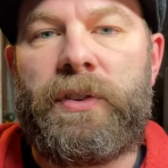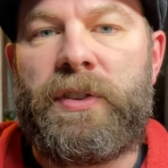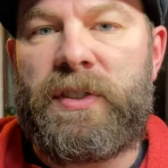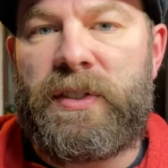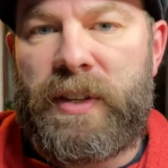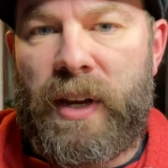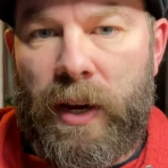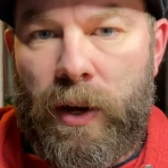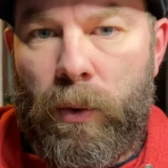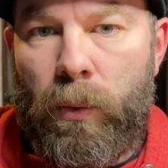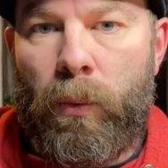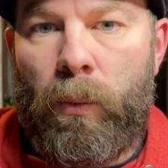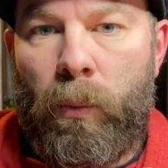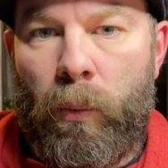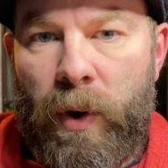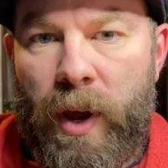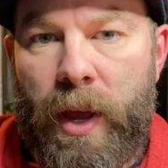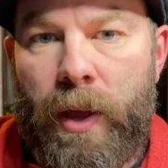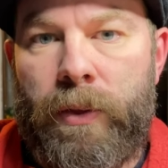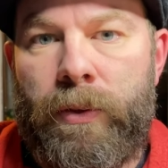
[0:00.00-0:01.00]
stick
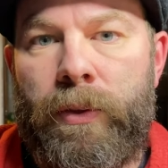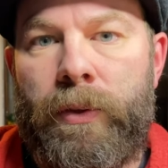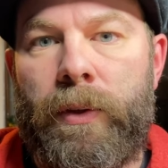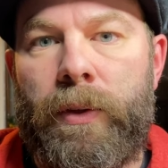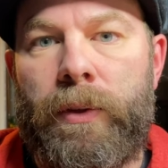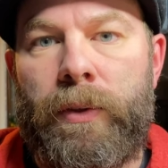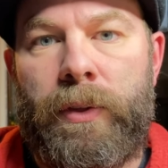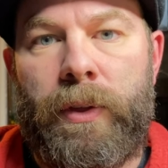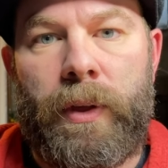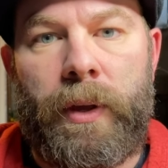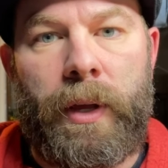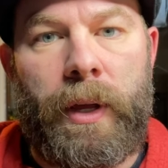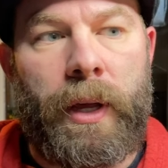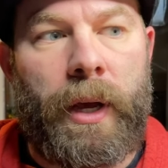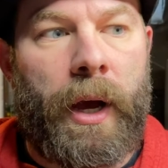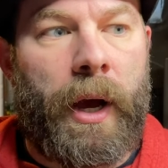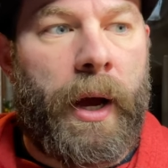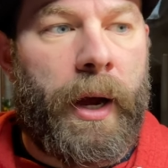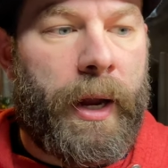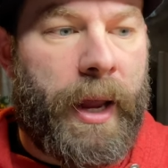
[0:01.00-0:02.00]
with
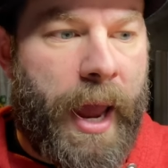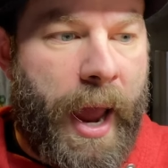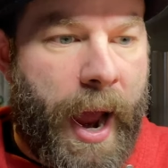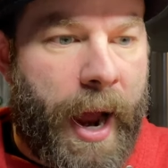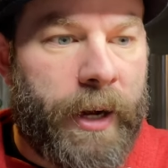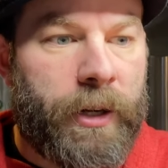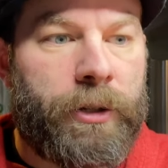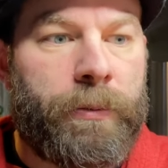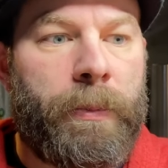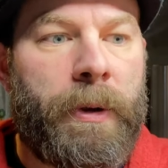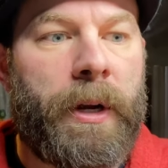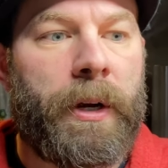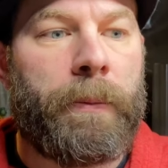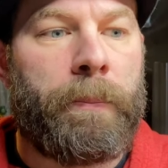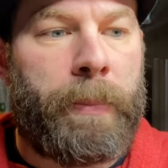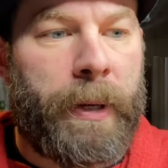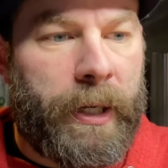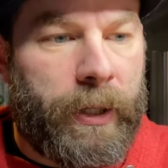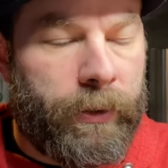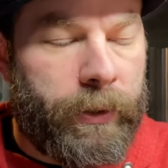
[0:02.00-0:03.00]
the Cashmere
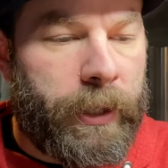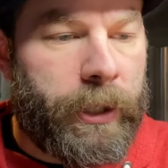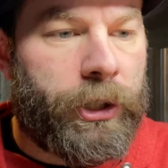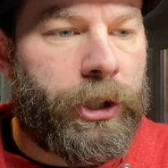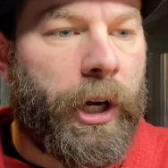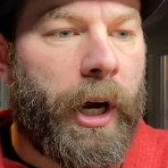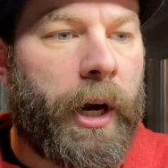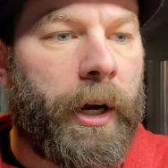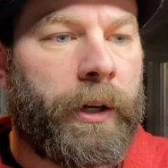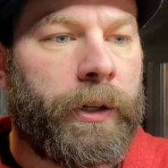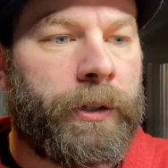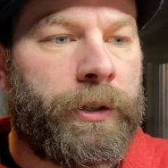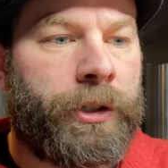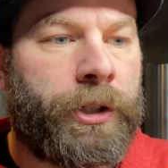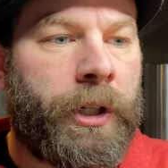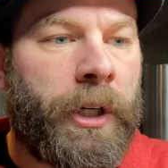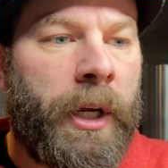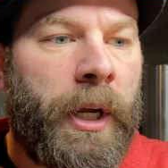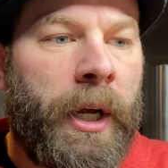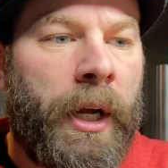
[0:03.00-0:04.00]
bittering
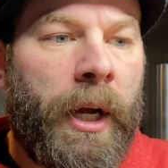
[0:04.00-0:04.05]
charge.